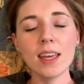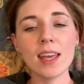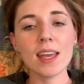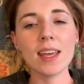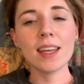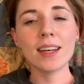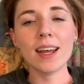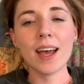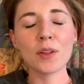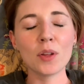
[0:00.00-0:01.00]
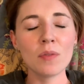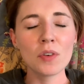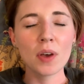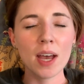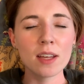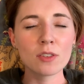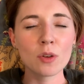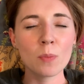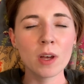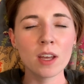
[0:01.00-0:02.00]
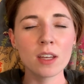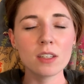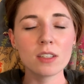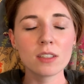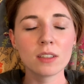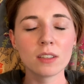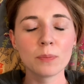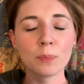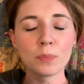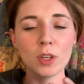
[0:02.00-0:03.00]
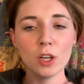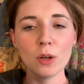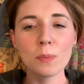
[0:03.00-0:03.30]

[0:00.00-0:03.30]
And I love you guys so much. You're